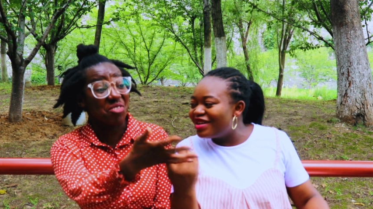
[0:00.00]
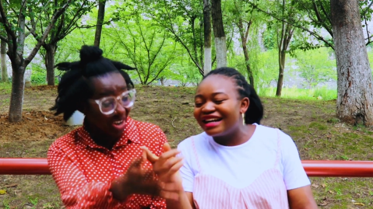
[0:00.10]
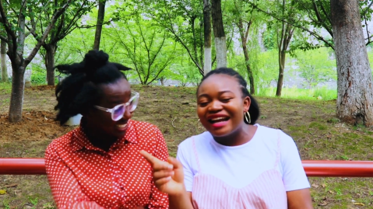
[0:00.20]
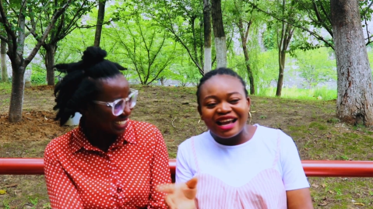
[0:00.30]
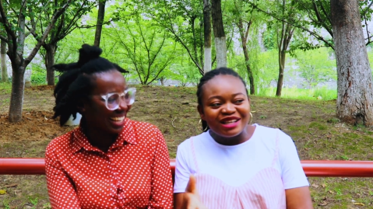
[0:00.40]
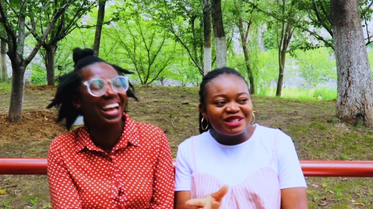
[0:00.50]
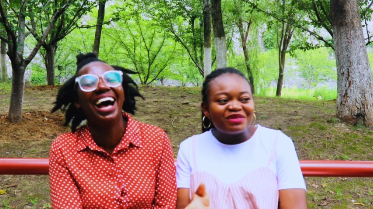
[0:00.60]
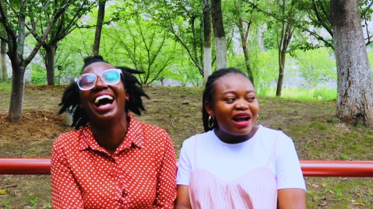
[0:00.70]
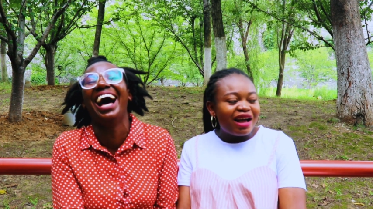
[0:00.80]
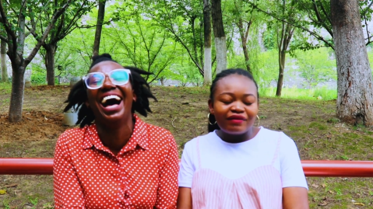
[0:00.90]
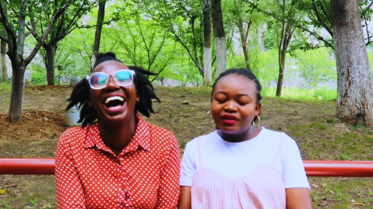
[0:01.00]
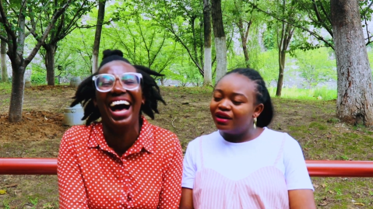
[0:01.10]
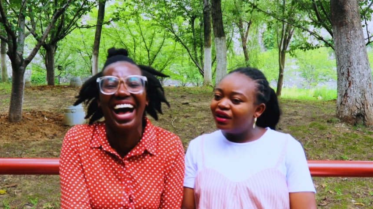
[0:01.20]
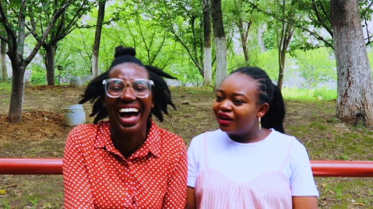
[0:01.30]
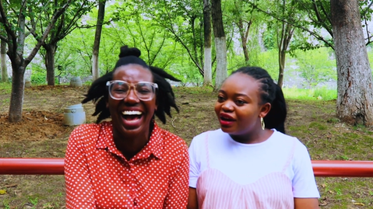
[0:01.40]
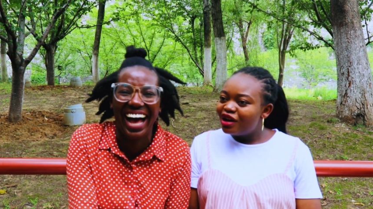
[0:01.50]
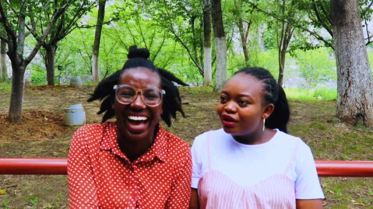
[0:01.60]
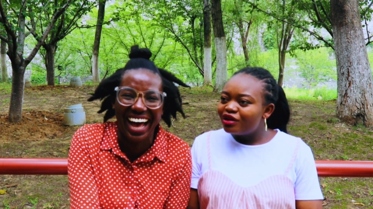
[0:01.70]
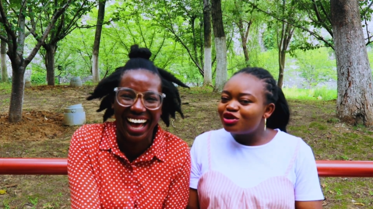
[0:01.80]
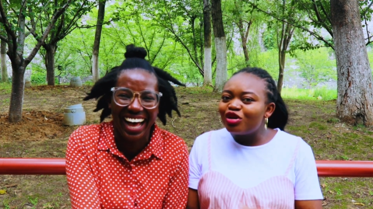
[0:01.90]
Speaker 1: I one really. That is one.
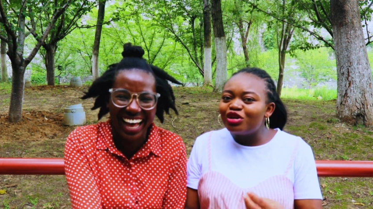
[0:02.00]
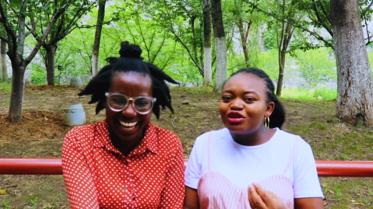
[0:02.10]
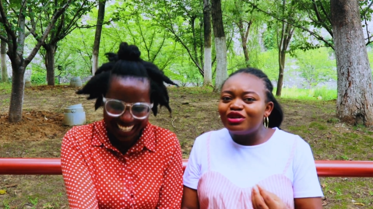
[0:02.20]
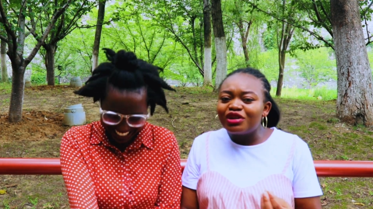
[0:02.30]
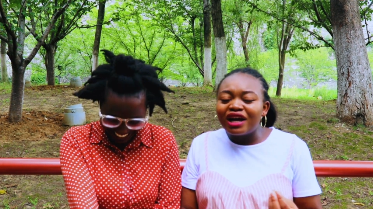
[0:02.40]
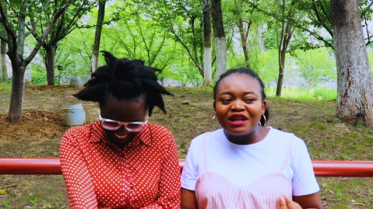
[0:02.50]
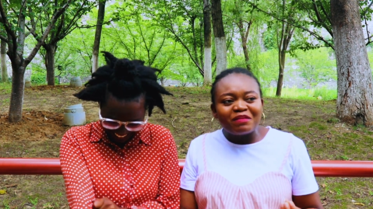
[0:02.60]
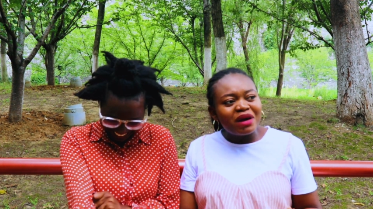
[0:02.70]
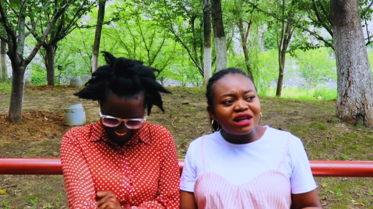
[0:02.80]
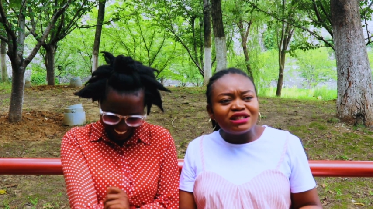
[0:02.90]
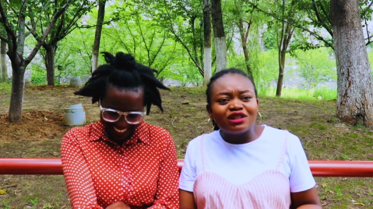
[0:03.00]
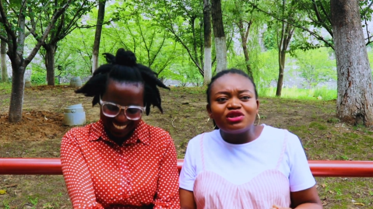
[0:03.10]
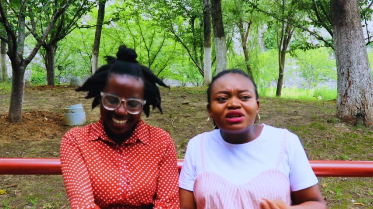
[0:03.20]
So you can imagine,